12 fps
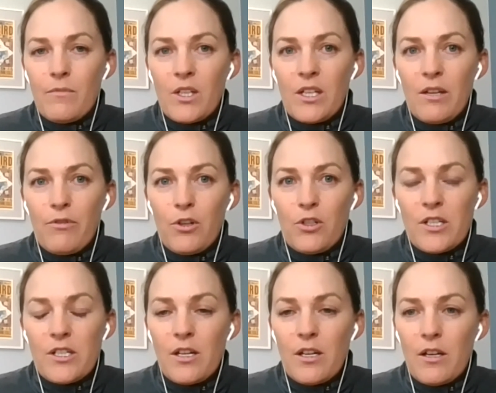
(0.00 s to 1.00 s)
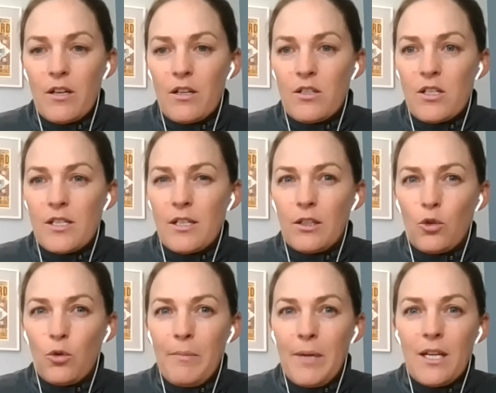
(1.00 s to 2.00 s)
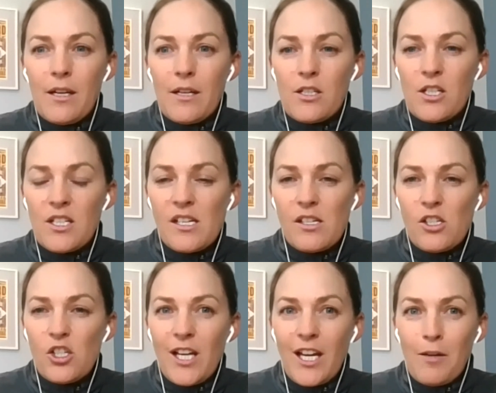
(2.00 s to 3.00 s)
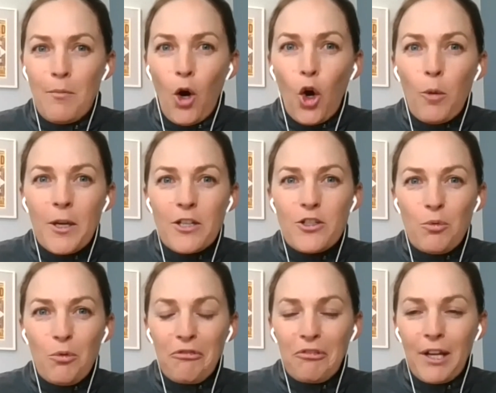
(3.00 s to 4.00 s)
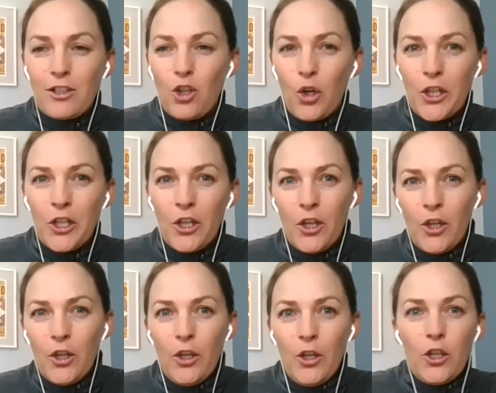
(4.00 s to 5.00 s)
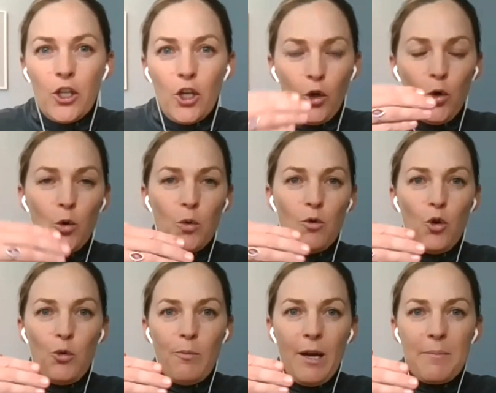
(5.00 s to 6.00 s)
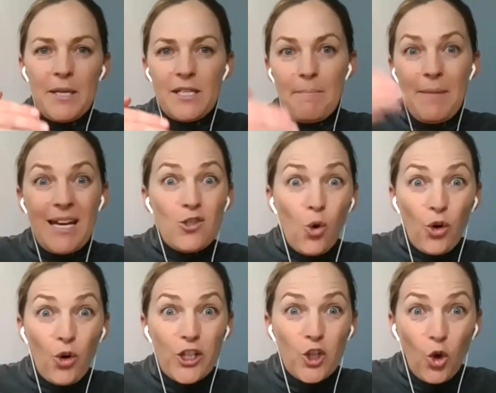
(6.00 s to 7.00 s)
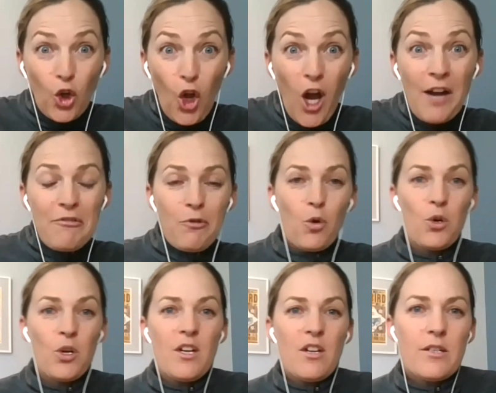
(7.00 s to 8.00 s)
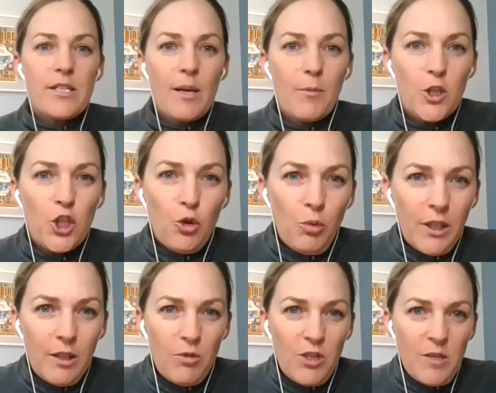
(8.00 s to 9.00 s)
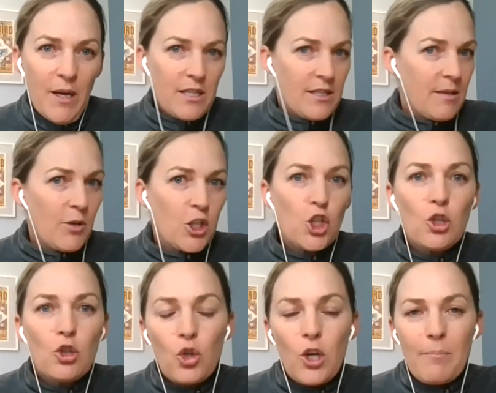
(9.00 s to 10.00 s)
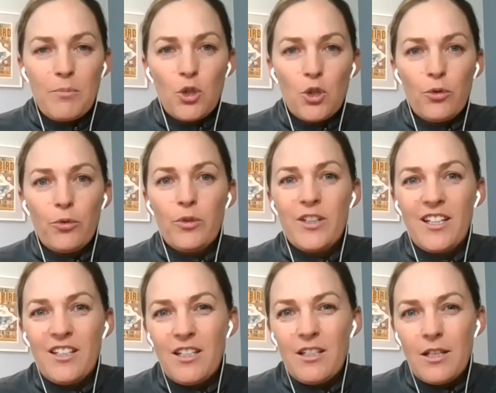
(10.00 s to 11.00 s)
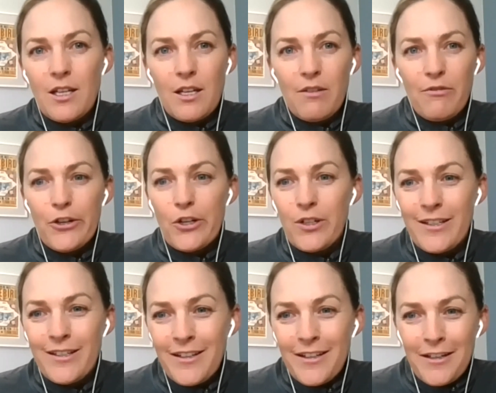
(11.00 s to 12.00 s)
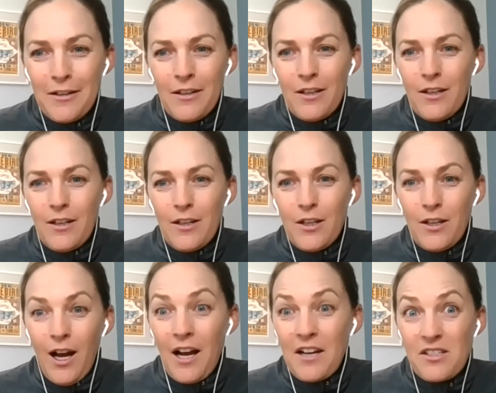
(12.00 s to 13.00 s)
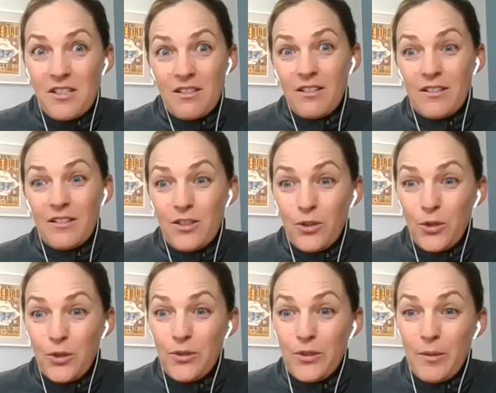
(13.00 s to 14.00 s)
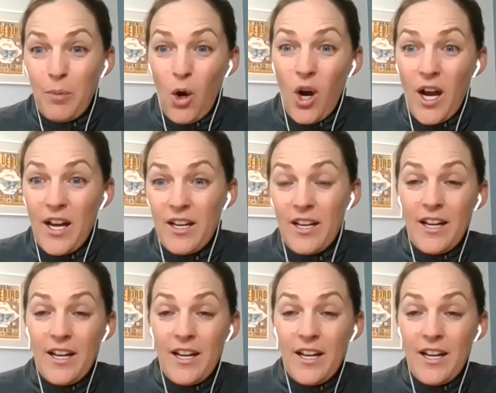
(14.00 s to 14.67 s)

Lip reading: give you just a little minute, just as you take a moment to reflect on, you know, who maybe is a mentor in your life, or someone you really respect, someone you look up to, that you think if you could ask to buy